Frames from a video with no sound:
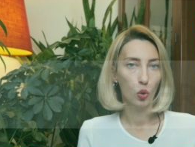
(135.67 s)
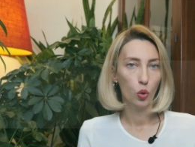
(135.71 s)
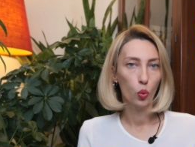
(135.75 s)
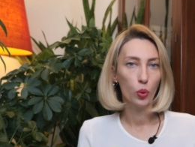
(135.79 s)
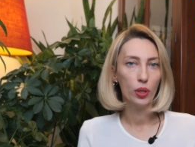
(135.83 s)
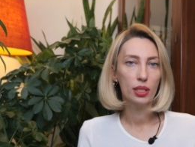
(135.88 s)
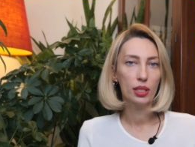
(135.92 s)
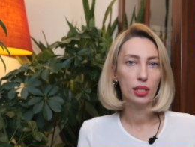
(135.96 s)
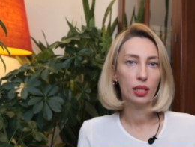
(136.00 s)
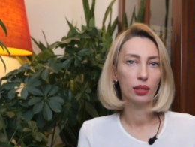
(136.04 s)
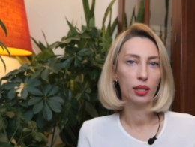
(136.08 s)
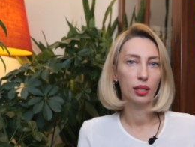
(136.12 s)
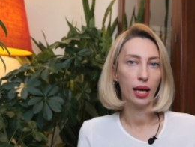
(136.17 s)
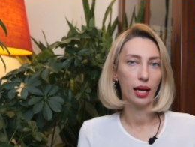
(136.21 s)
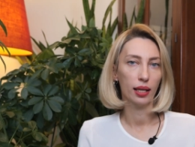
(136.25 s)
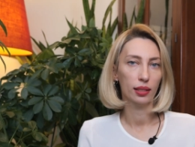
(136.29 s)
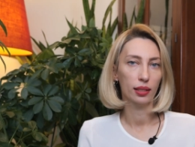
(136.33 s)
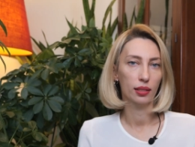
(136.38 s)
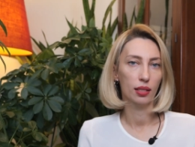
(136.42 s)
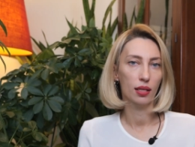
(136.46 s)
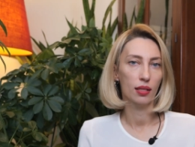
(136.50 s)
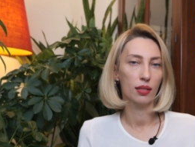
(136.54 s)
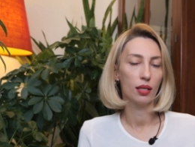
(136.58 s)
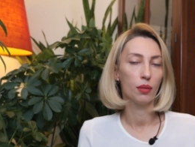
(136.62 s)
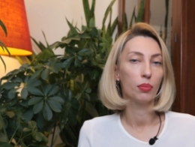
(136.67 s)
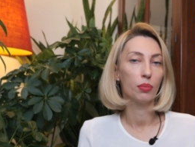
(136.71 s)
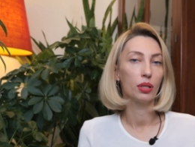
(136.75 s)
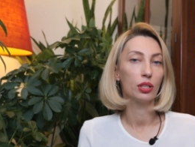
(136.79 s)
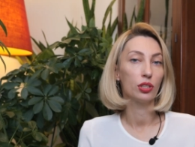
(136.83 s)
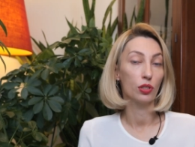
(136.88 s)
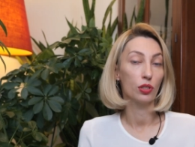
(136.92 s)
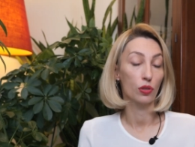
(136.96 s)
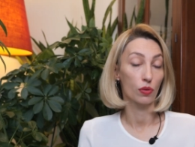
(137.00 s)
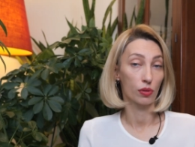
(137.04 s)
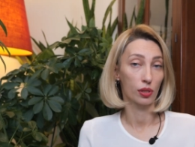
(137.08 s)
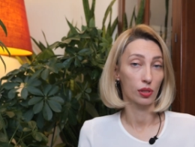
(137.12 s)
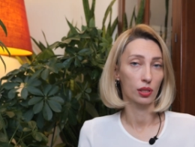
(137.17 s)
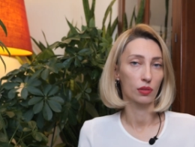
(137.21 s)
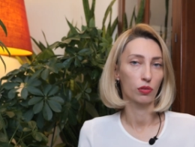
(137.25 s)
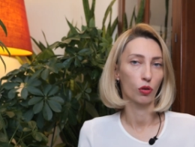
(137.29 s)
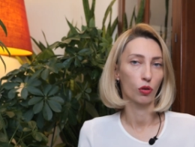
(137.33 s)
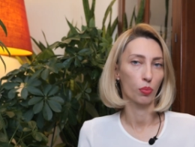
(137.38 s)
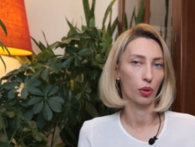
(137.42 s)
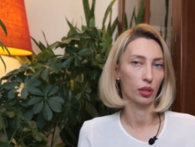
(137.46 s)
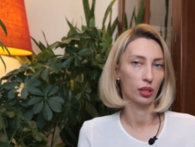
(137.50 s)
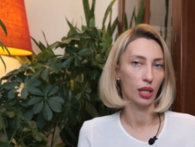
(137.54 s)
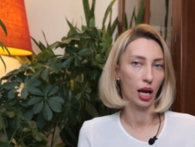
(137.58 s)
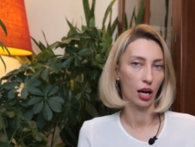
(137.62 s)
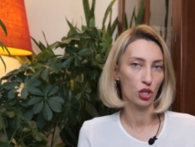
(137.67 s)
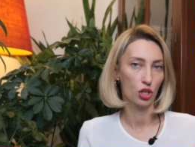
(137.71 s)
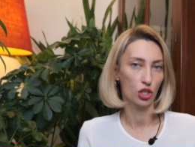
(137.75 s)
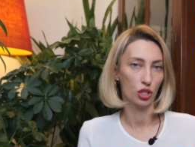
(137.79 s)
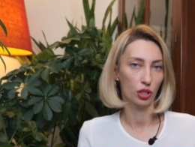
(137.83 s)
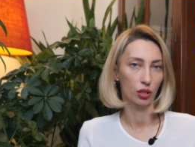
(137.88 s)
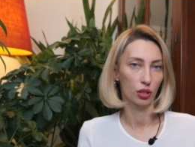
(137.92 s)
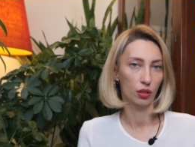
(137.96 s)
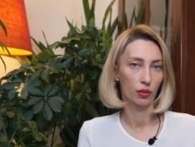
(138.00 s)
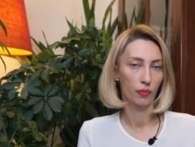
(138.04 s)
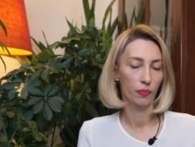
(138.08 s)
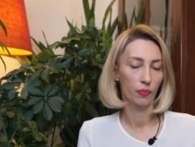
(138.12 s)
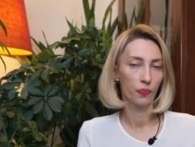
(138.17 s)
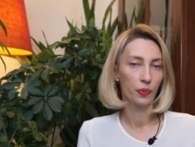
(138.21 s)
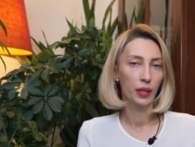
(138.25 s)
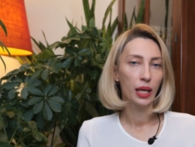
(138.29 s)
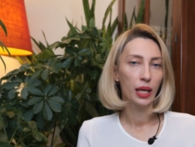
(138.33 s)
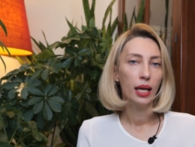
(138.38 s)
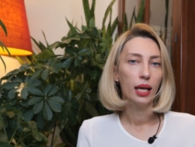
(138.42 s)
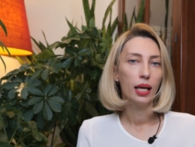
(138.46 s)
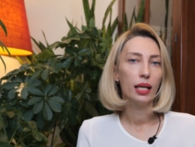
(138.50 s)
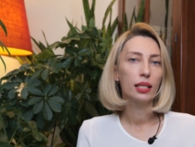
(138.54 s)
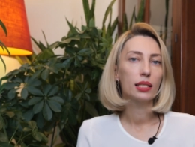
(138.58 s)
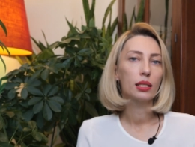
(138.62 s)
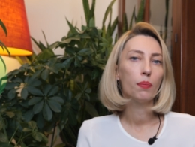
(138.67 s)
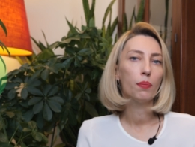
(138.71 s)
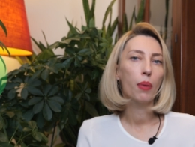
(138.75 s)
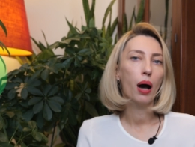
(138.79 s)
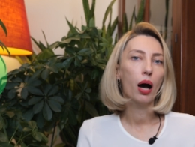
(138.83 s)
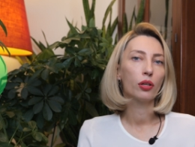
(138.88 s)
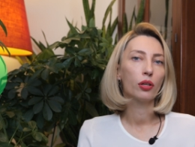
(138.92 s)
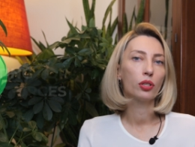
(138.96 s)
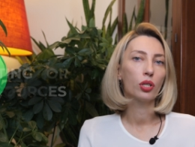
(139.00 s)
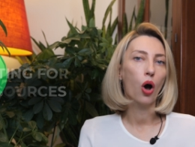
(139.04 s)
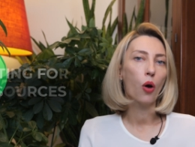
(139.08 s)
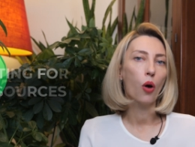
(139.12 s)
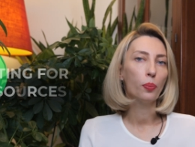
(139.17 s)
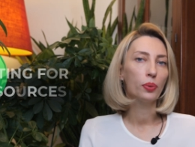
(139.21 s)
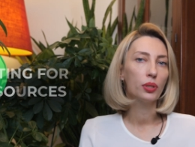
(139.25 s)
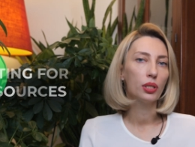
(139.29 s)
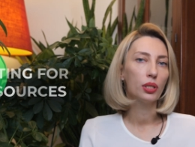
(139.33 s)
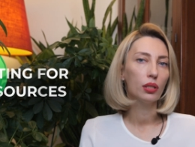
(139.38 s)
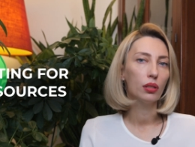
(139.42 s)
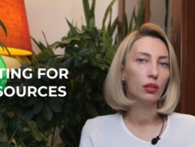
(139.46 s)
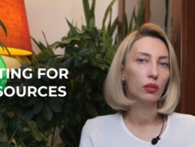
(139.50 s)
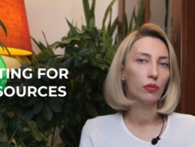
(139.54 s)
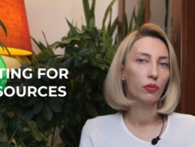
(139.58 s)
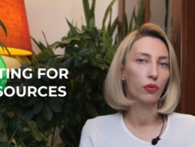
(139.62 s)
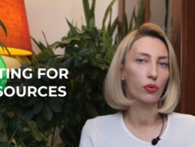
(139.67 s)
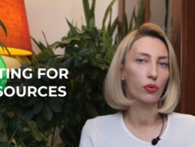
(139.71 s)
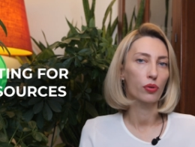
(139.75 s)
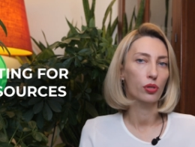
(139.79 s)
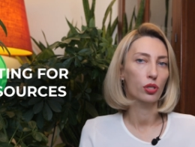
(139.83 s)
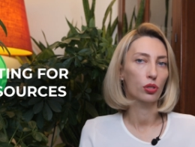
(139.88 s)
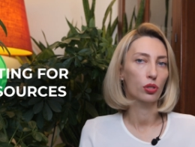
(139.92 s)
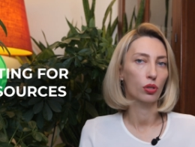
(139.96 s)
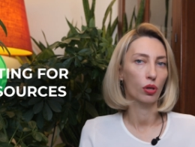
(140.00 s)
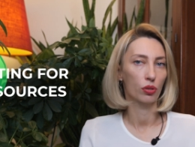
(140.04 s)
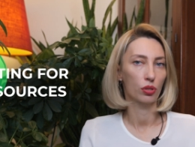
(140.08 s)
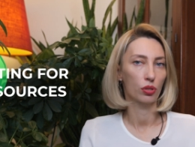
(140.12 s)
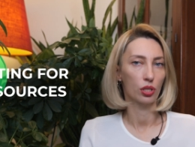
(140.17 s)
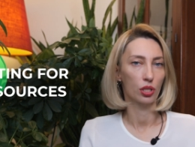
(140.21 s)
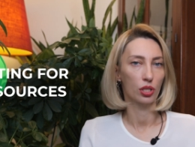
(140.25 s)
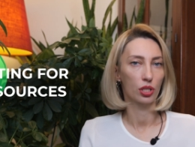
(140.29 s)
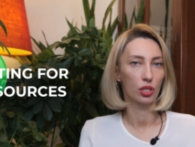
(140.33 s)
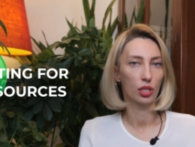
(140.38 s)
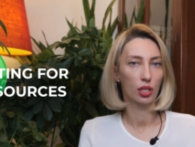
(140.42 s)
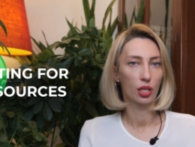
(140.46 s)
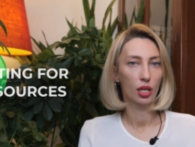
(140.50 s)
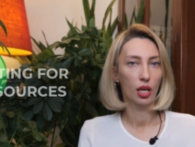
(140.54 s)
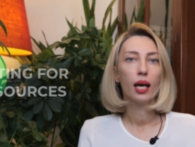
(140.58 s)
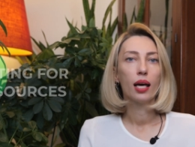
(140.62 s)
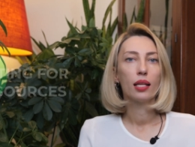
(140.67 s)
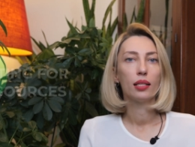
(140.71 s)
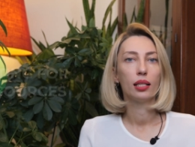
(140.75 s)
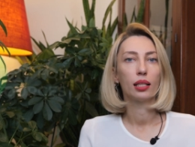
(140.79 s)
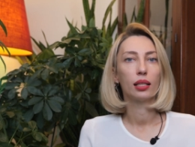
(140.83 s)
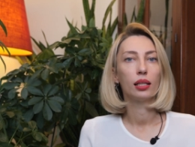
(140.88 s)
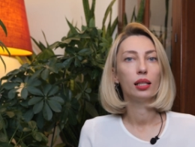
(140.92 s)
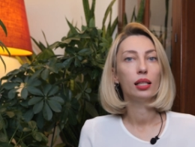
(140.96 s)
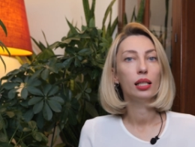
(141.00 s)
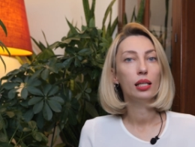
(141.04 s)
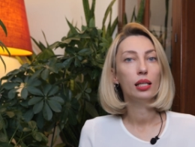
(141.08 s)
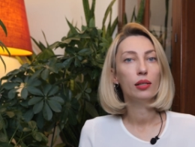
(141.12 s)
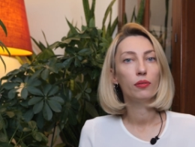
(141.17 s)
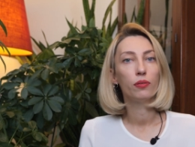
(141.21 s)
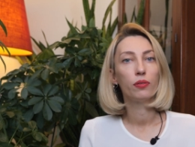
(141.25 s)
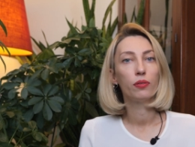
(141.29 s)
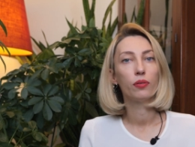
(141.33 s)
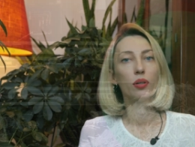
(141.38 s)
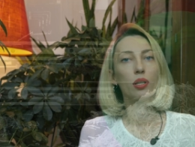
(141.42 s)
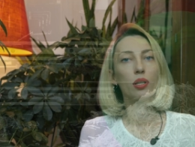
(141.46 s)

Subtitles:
we select the materials for production. It's about opting for resources that leave